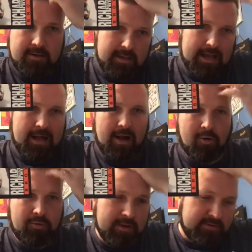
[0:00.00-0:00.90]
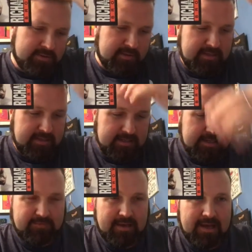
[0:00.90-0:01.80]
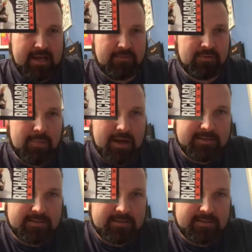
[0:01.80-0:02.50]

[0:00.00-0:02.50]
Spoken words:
I hold those to the end. I've got half the box